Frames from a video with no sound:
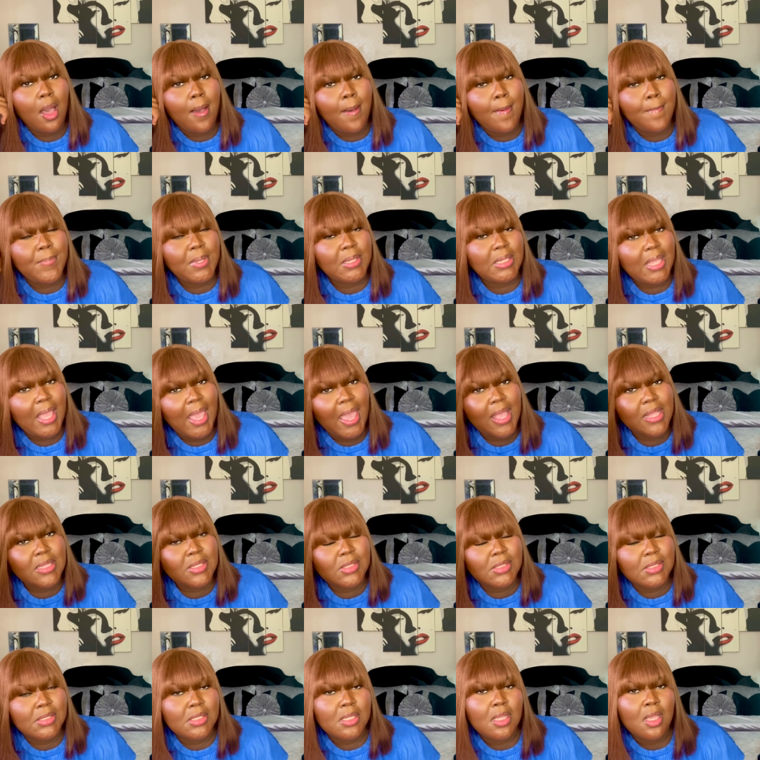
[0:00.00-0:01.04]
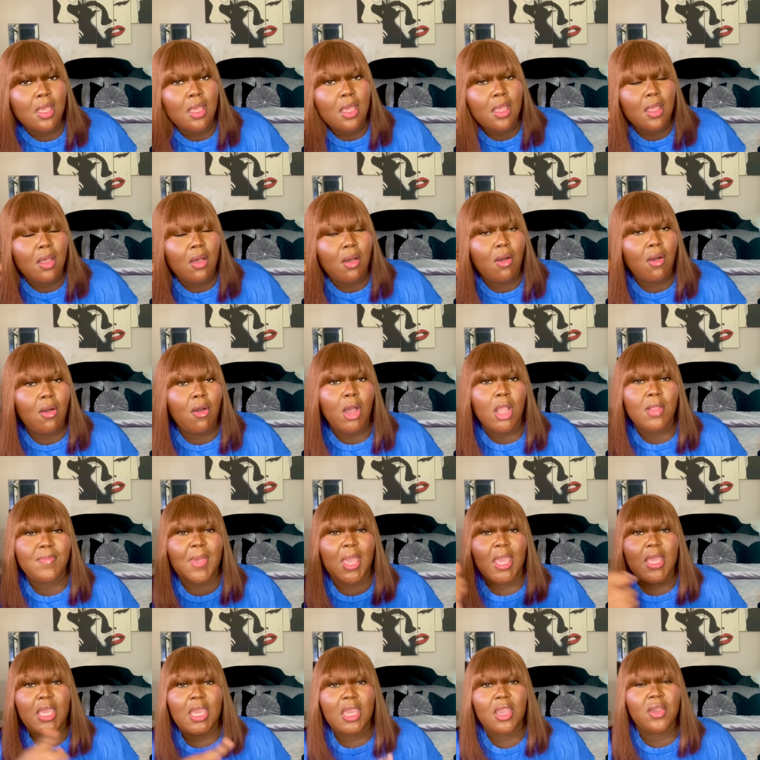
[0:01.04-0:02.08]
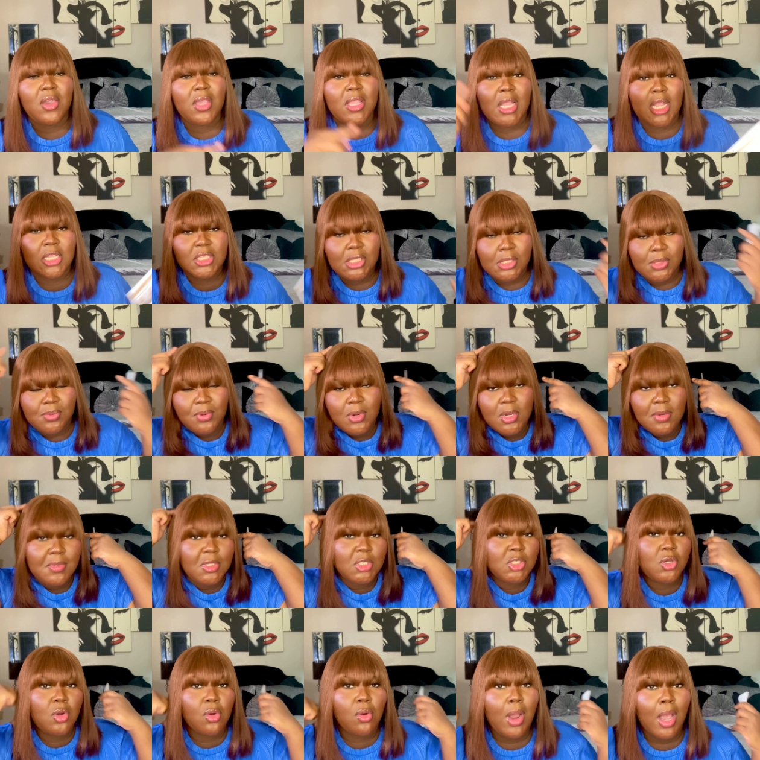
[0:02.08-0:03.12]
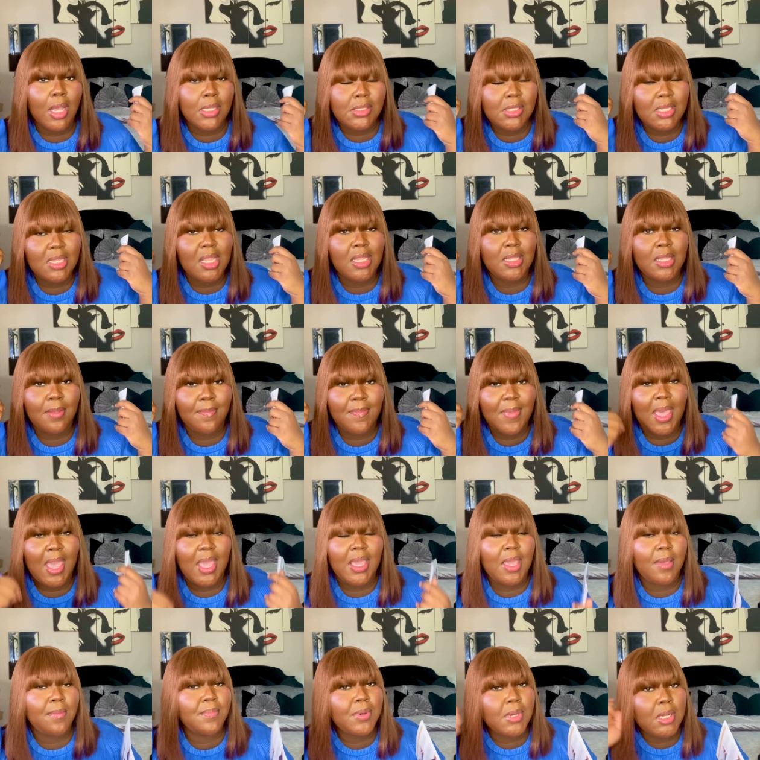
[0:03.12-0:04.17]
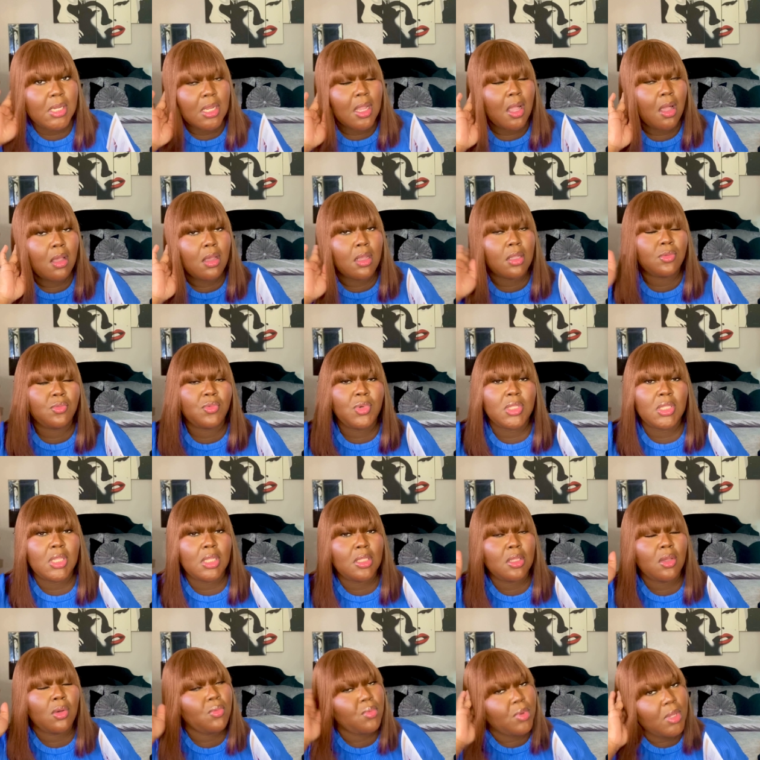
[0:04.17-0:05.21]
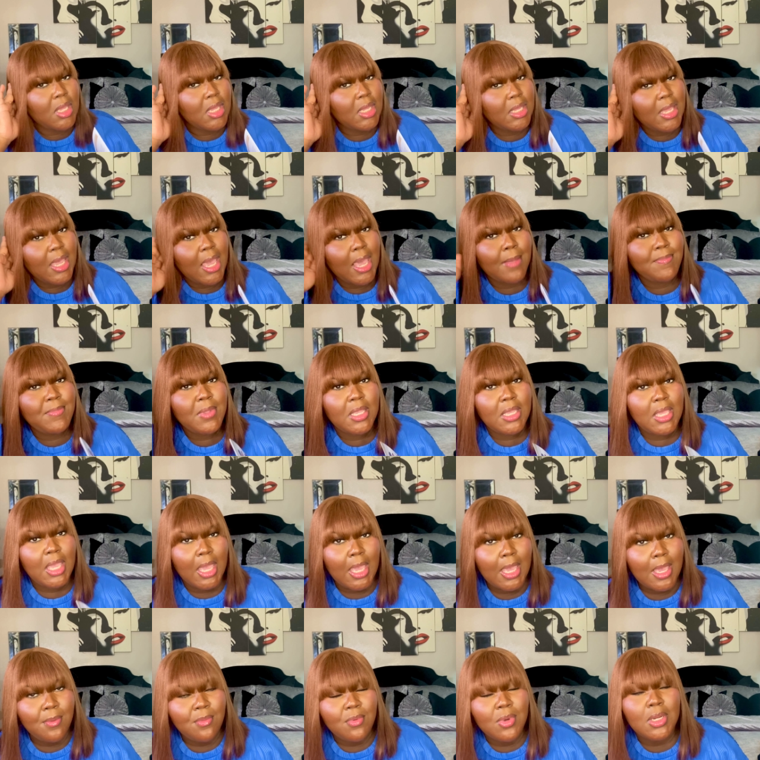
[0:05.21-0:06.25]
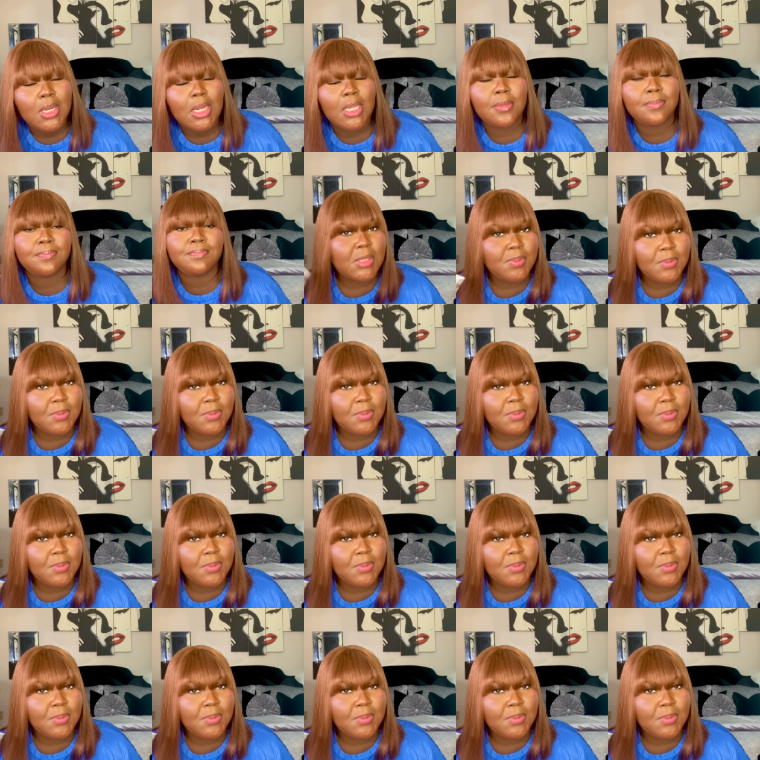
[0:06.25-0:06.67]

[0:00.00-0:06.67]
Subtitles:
plaits on my hair, and I just pretty much cross it at the back and put it on with the little wig cap that came with it.